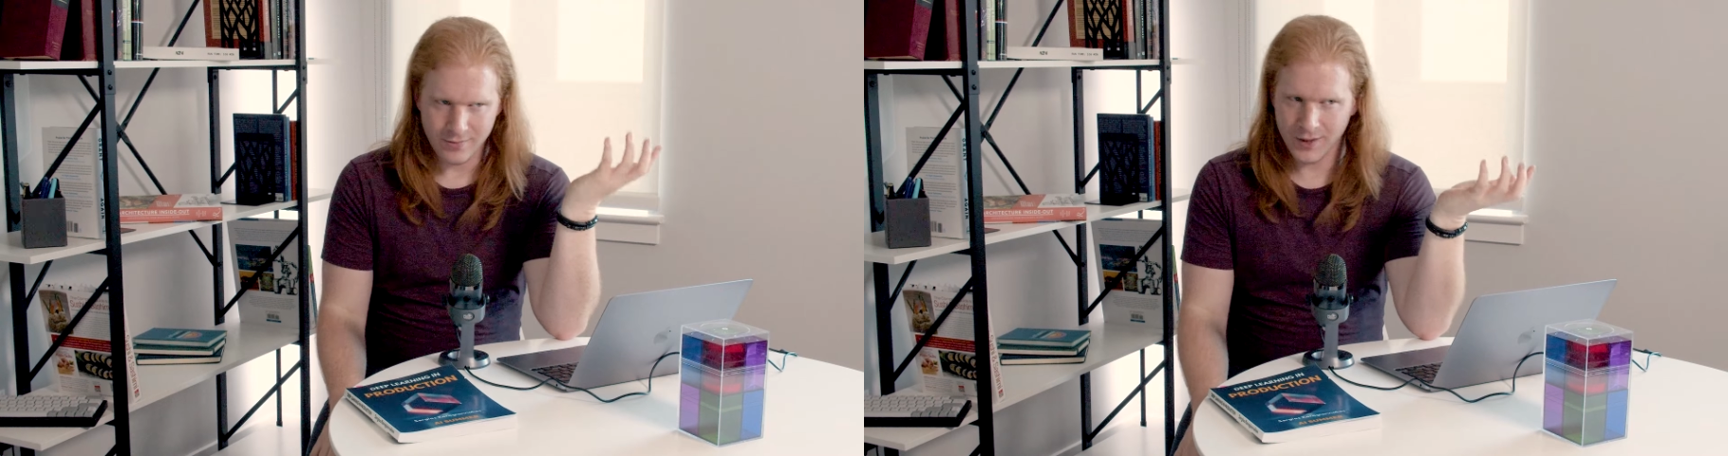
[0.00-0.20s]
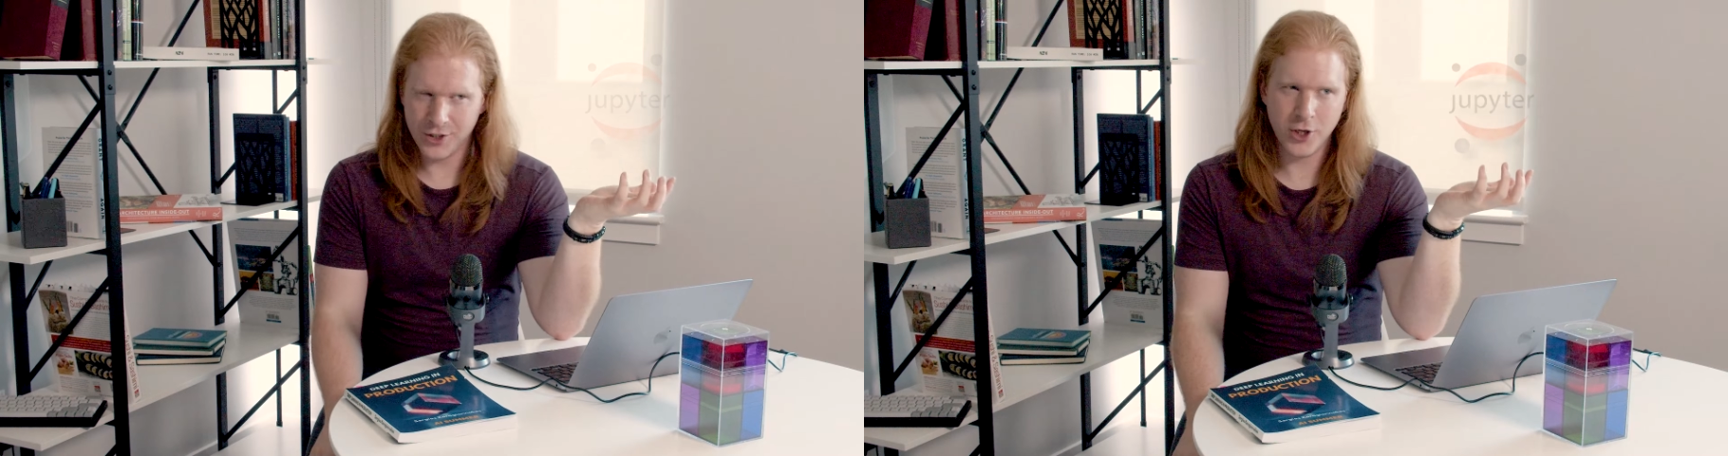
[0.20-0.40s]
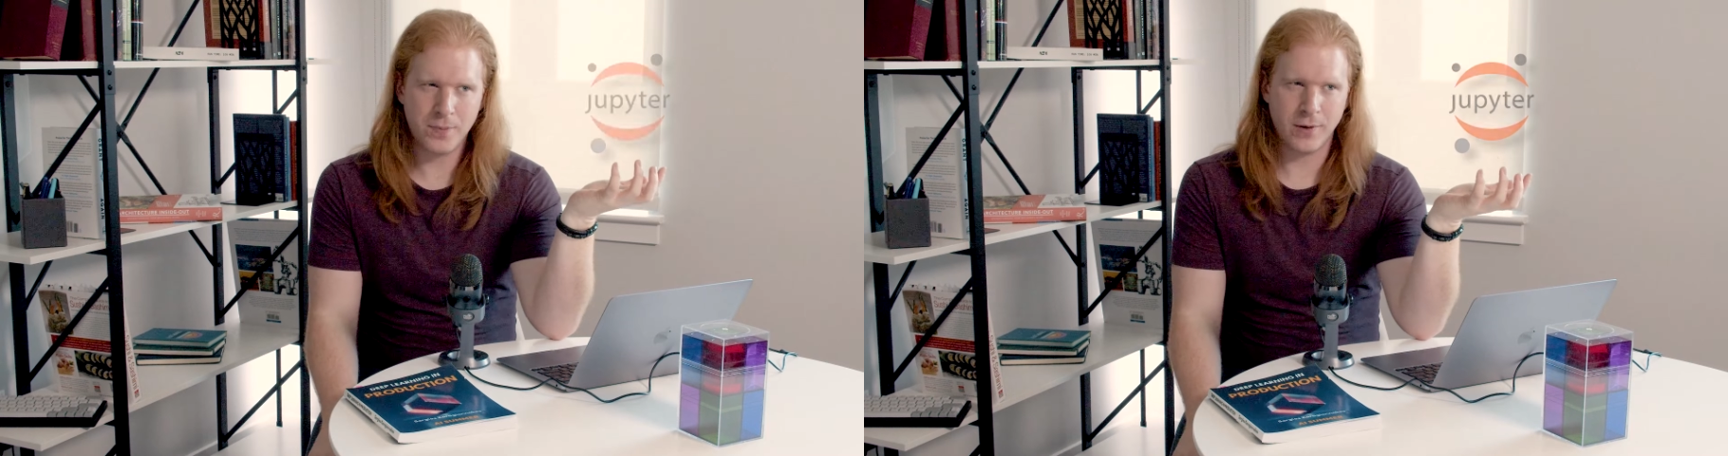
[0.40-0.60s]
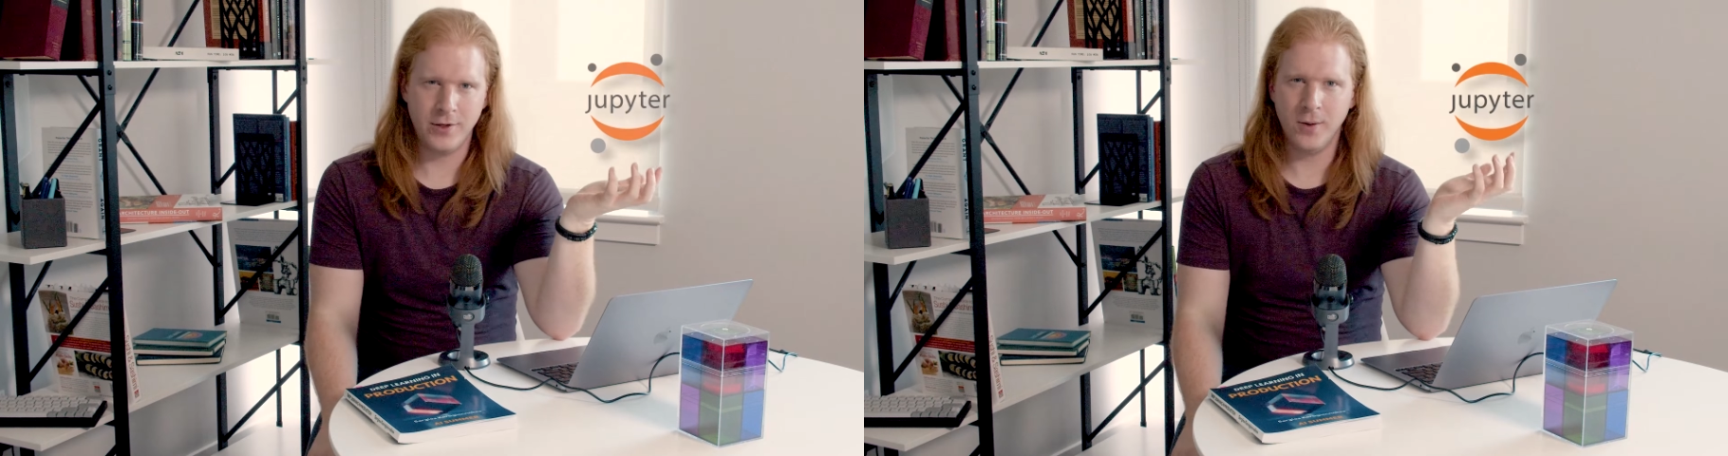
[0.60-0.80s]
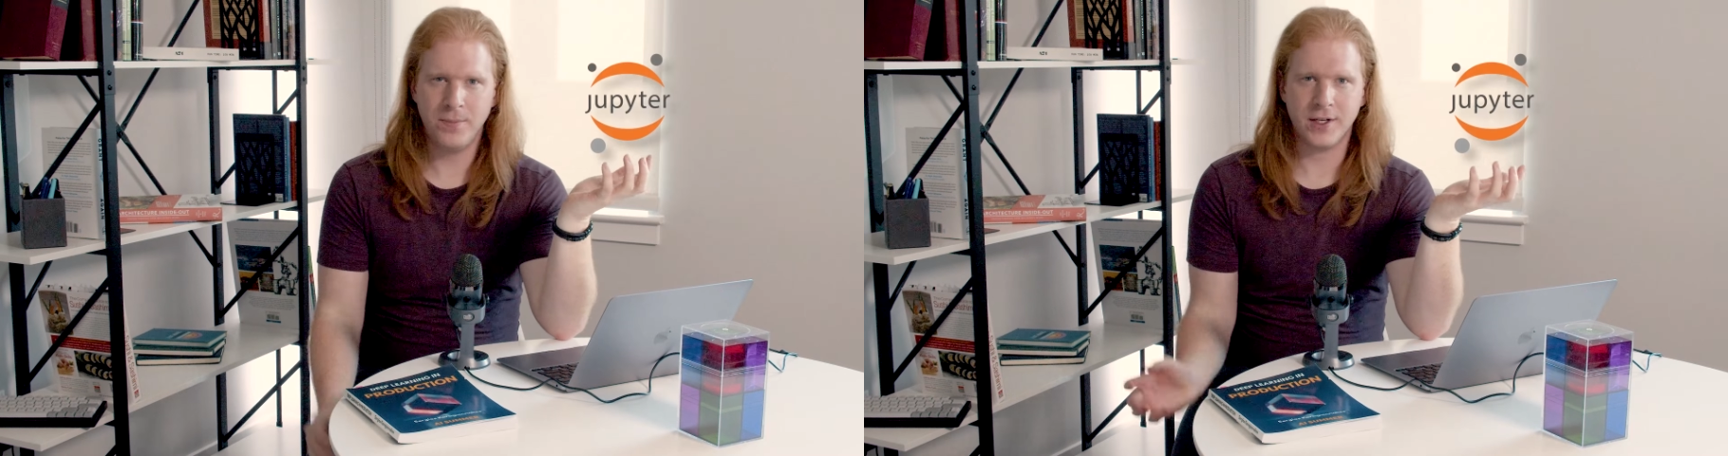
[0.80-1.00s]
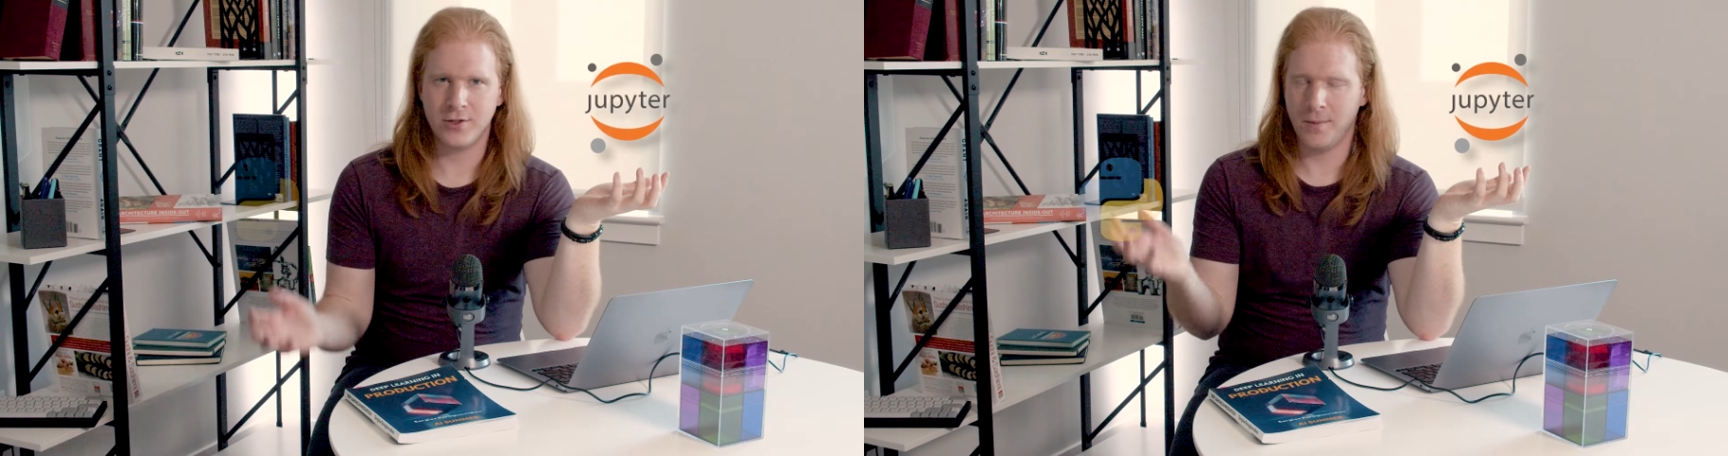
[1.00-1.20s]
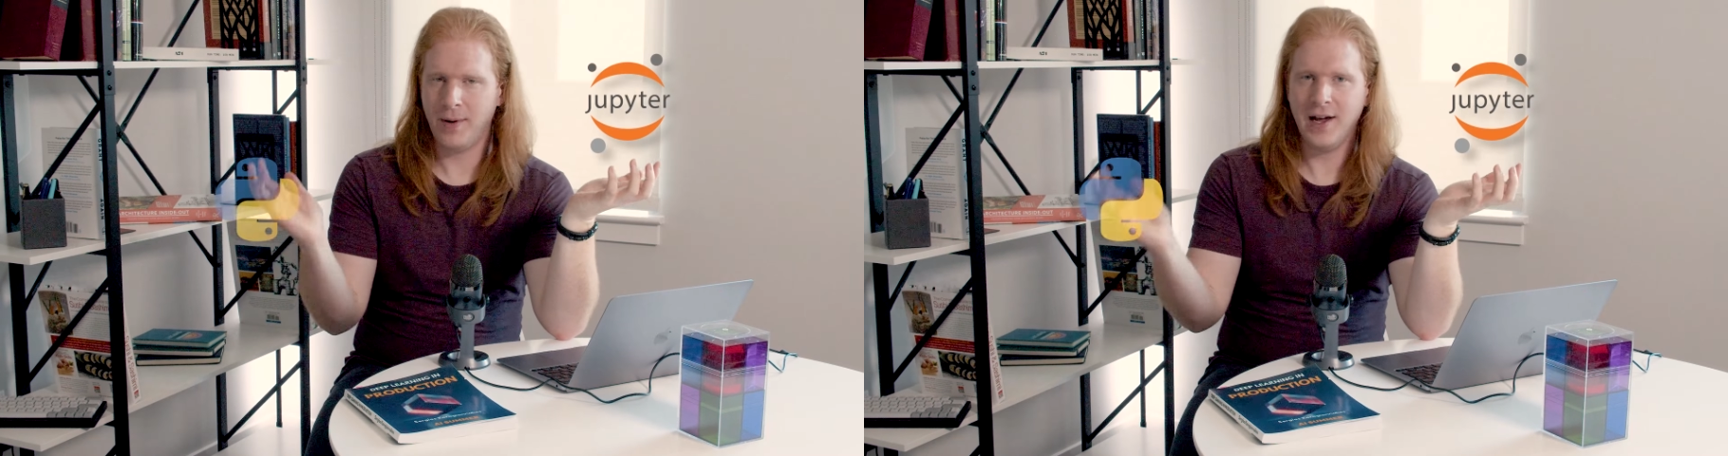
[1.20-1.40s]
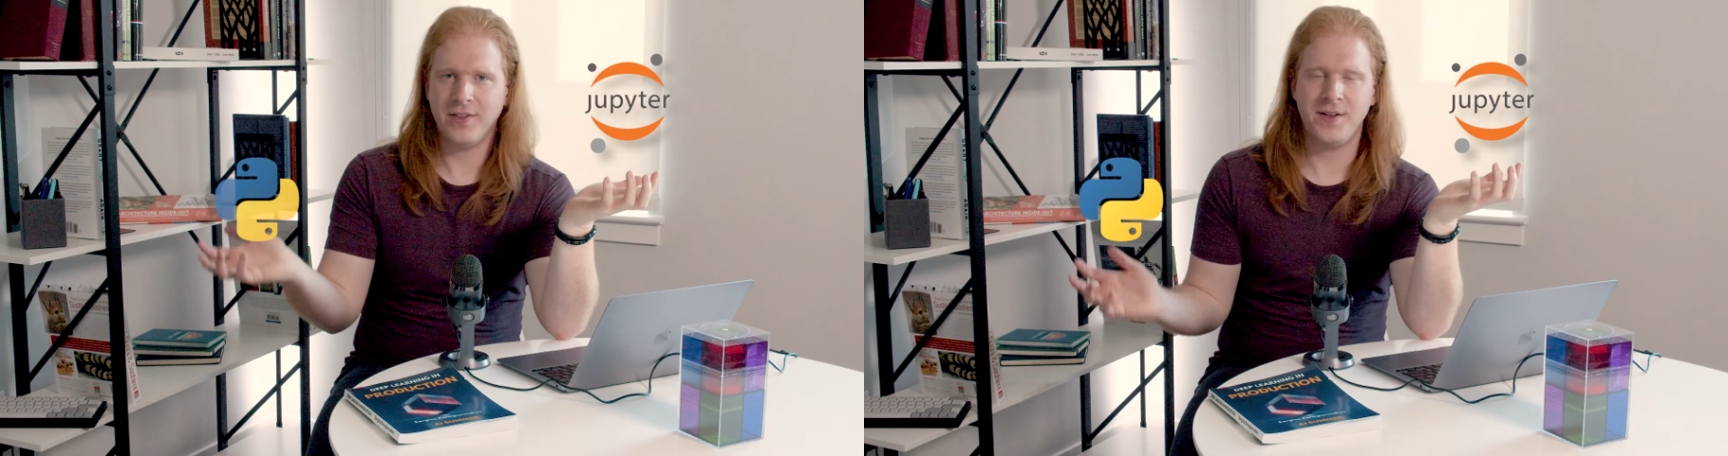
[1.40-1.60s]
a Jupyter notebook to a
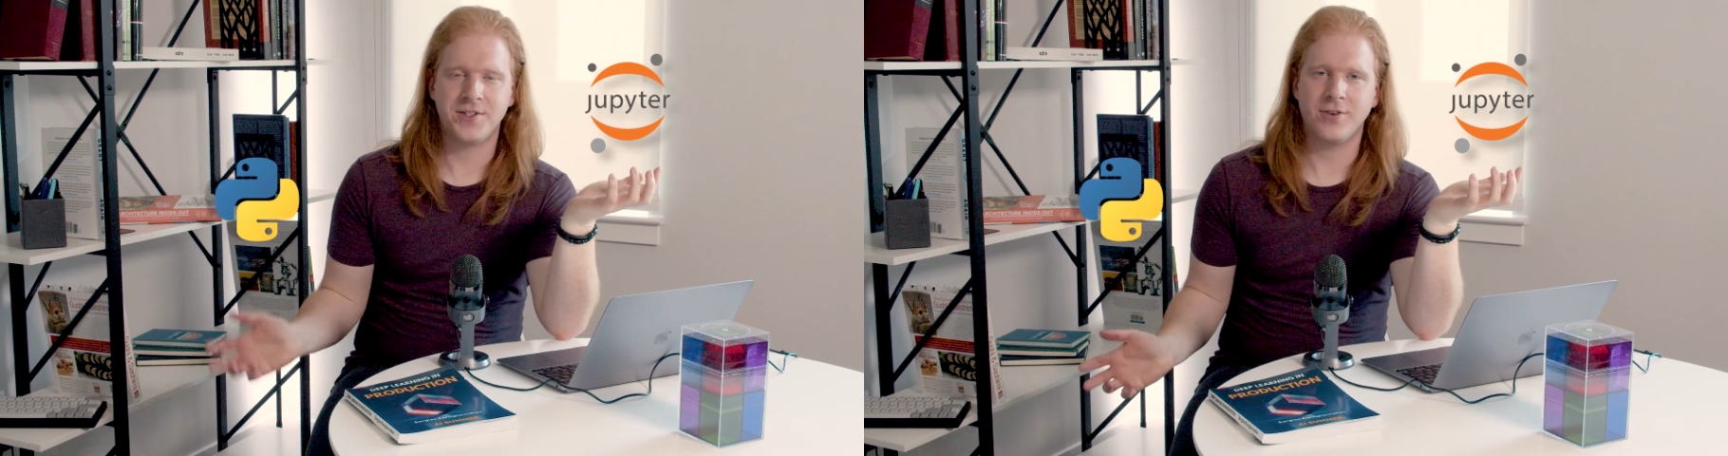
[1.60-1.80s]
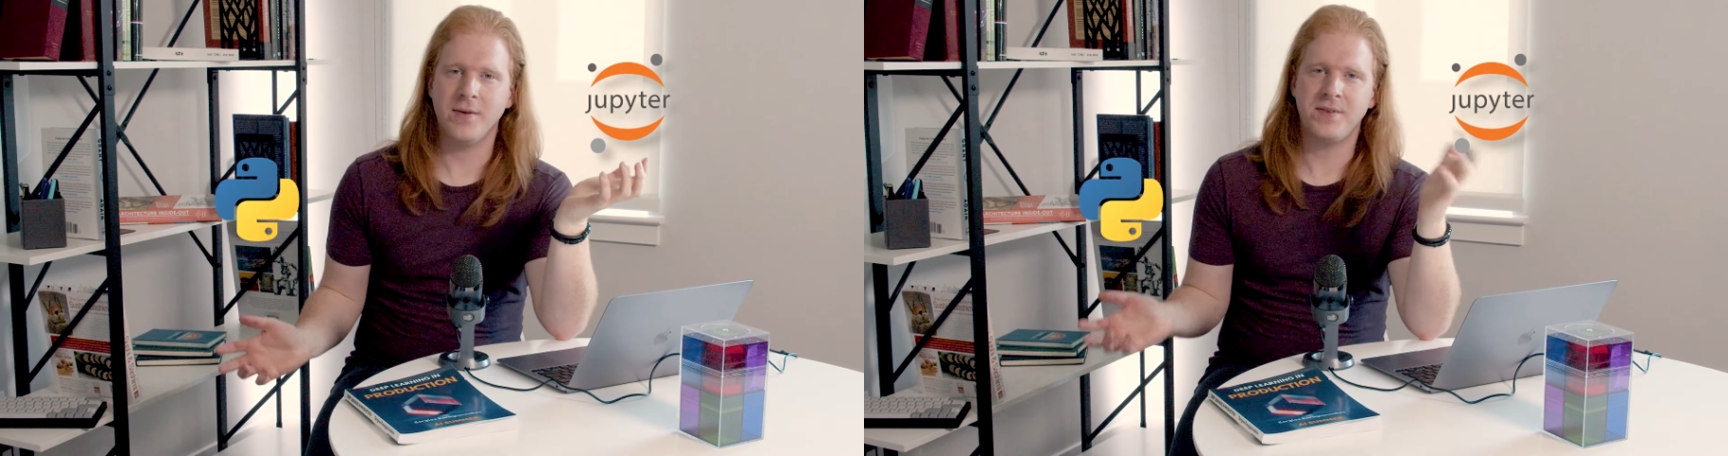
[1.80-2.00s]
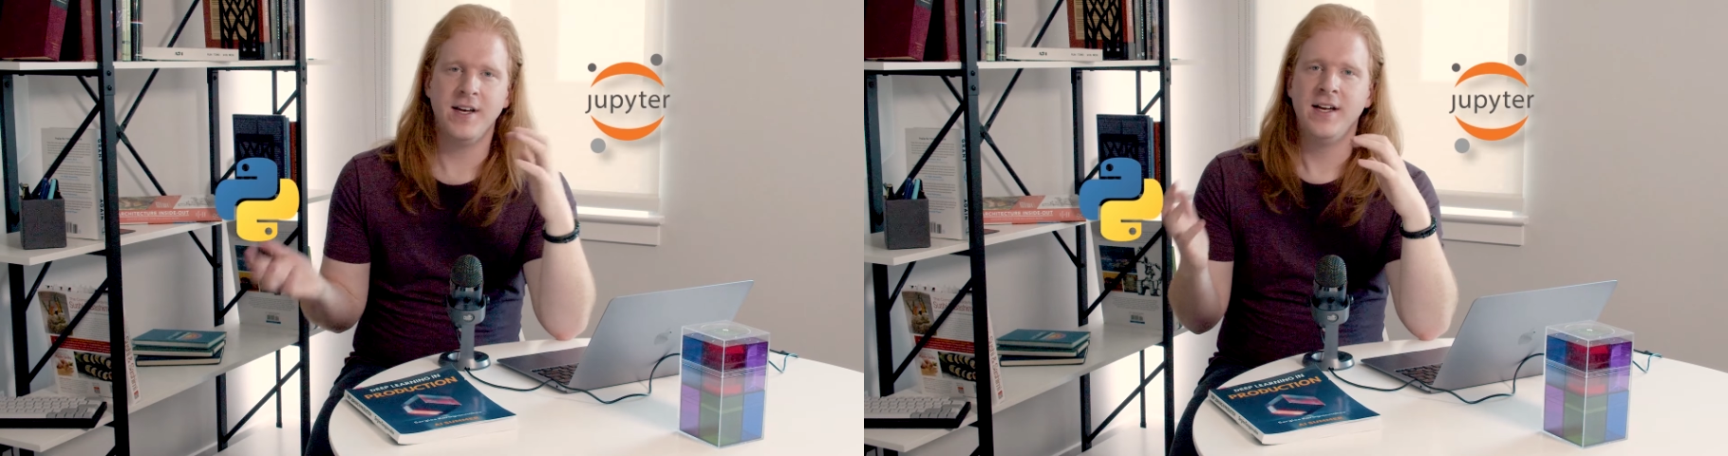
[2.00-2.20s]
Python script